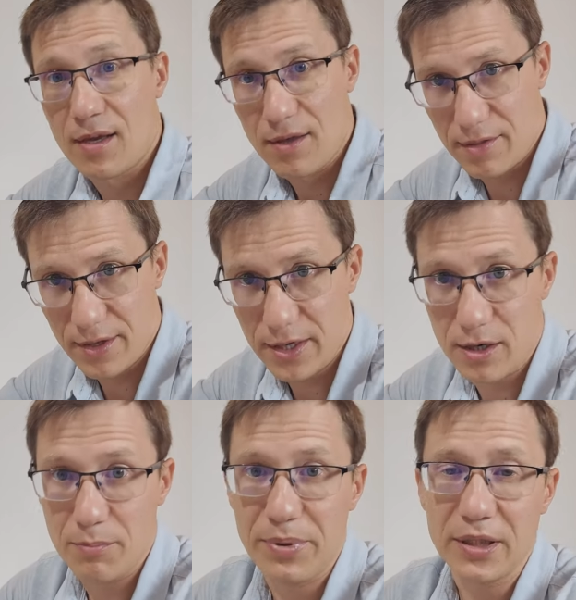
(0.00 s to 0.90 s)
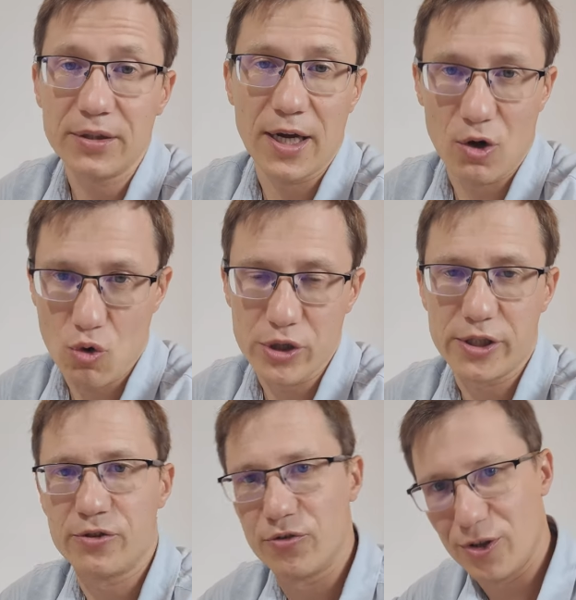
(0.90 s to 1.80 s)
they are built
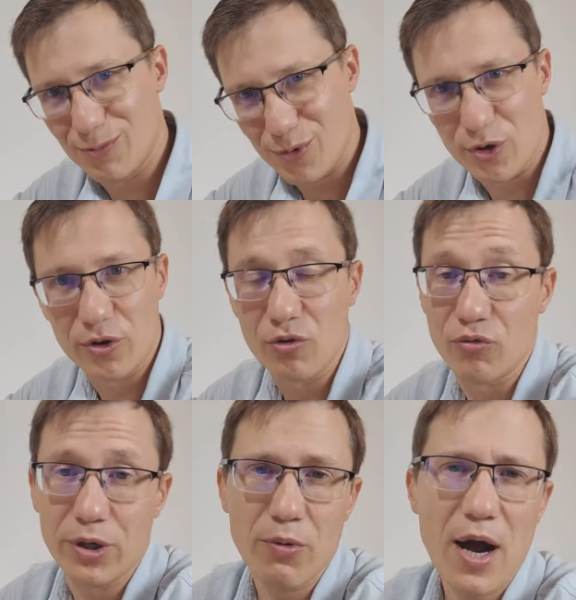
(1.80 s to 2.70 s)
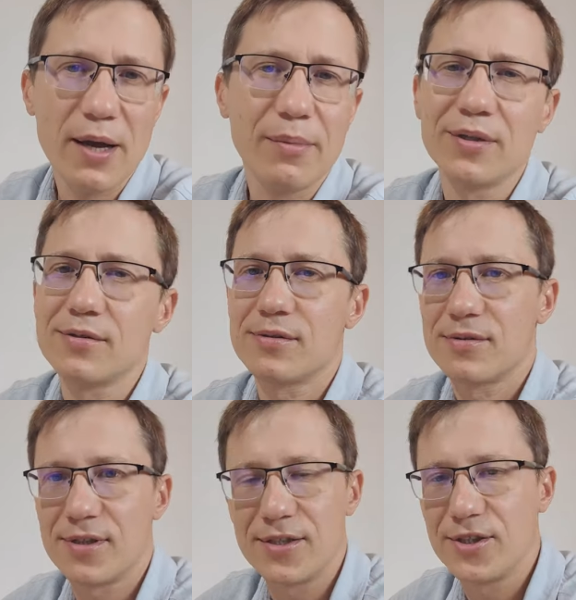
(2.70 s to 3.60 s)
according to the protocol requirements,
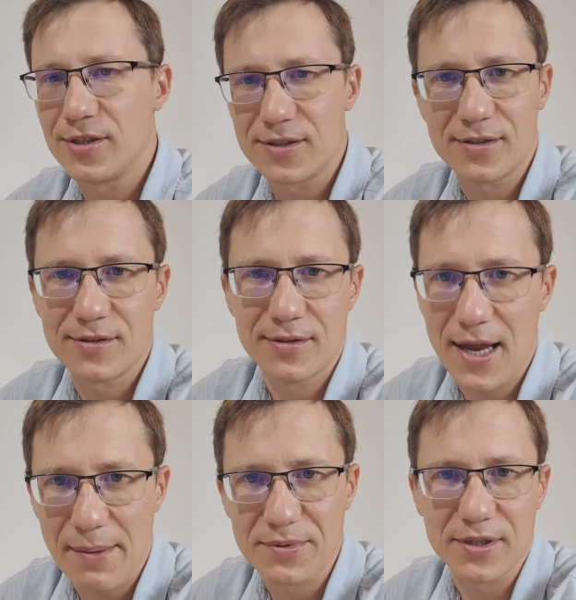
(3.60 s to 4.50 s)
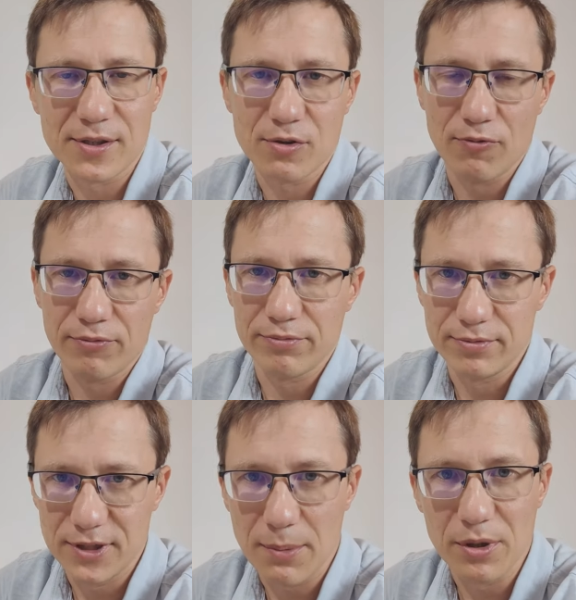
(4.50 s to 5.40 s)
such as absence of
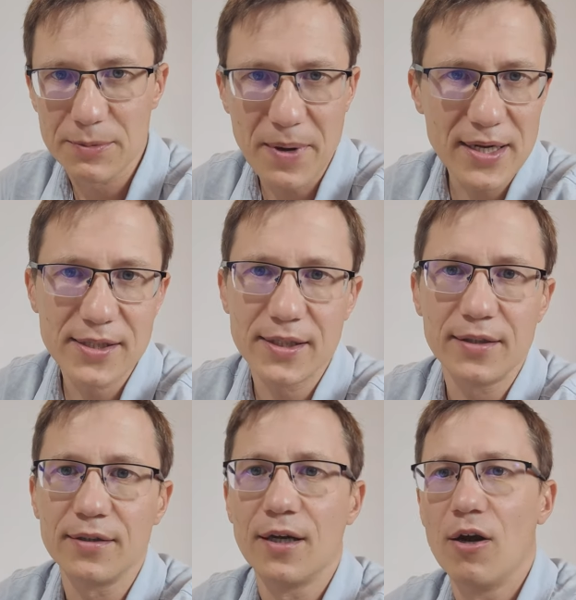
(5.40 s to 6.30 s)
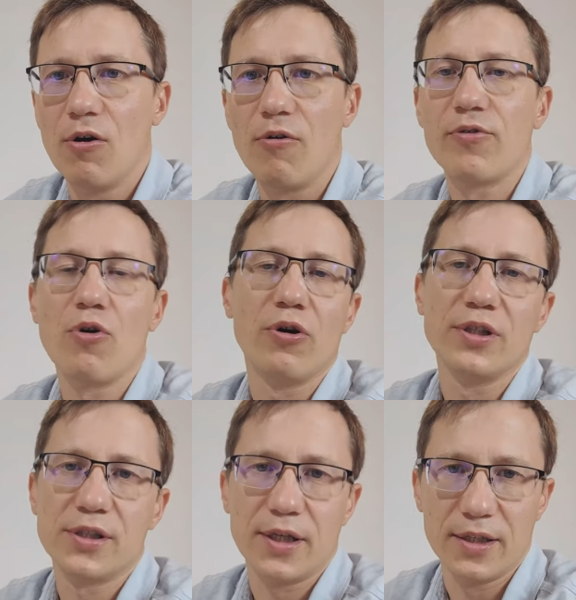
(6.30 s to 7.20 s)
double spending of
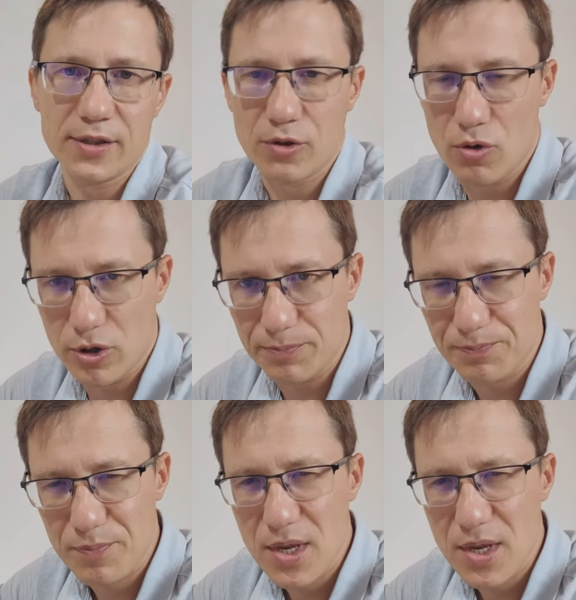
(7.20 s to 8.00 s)
coins and so on.